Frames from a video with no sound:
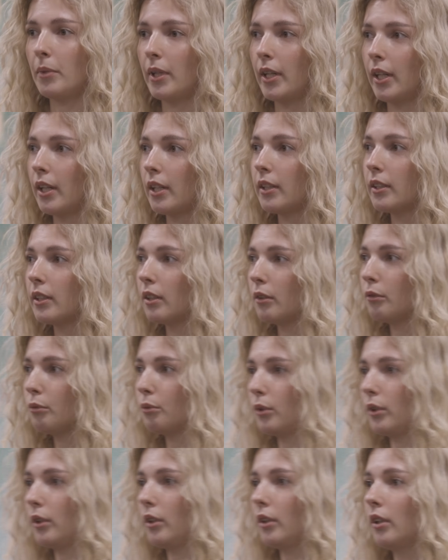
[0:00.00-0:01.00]
my idea
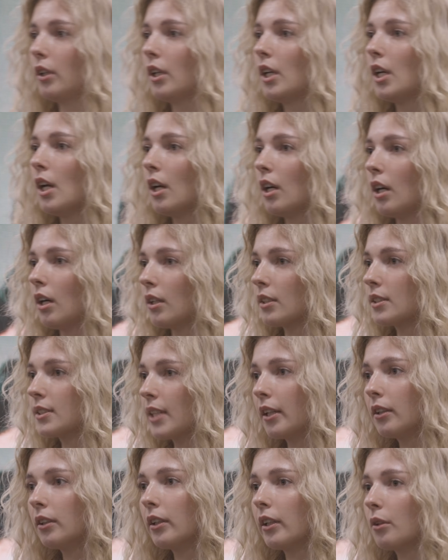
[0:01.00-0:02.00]
for a
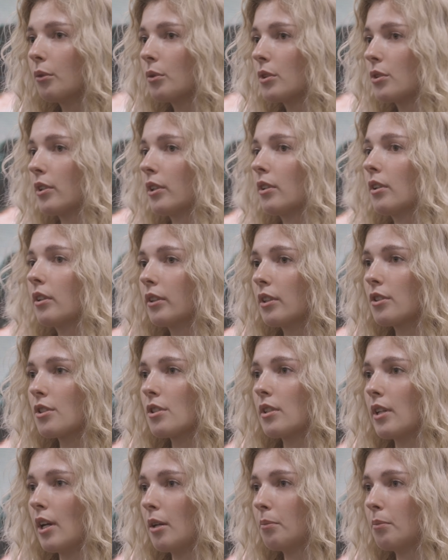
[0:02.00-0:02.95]
sign language recognition